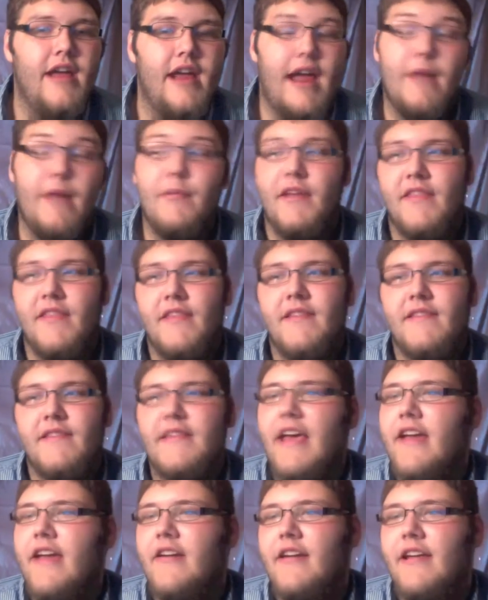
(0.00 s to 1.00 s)
I read this
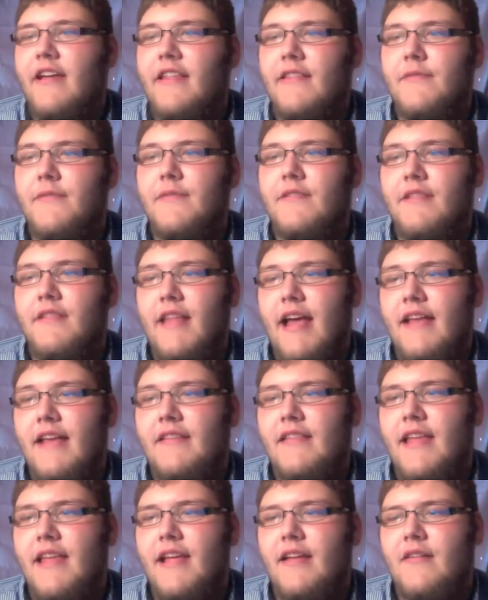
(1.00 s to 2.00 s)
Saturday. This was the last
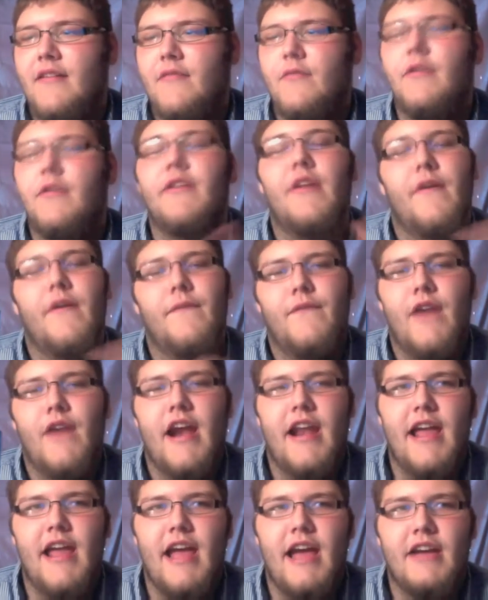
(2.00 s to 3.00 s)
thing. Well, no,
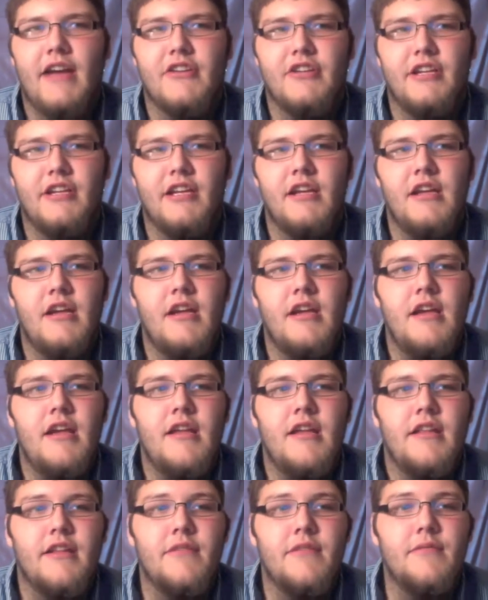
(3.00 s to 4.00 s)
Friday actually.
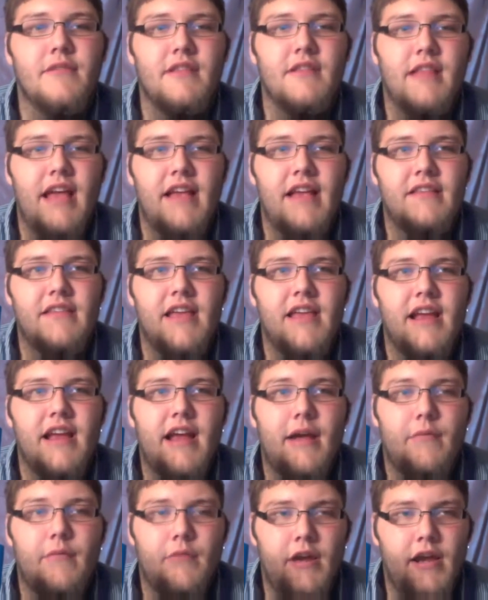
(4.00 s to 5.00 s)
This was the last thing I
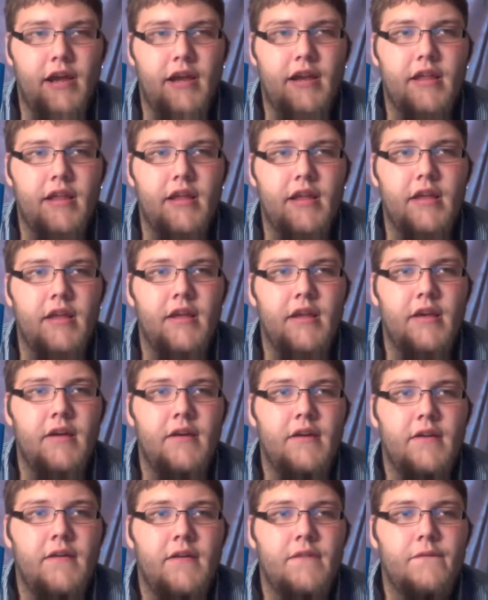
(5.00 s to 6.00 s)
read
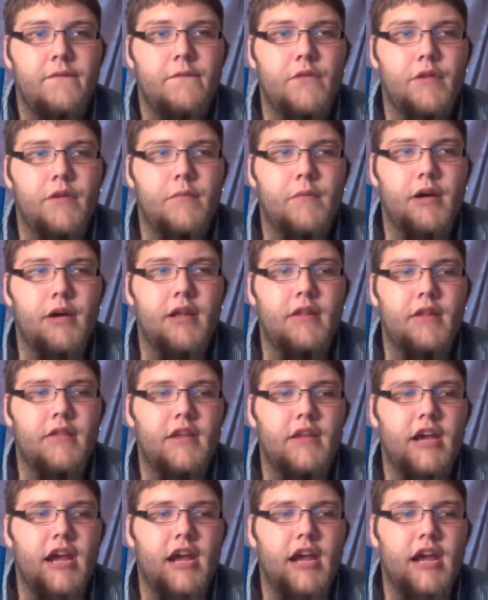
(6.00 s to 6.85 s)
for the month.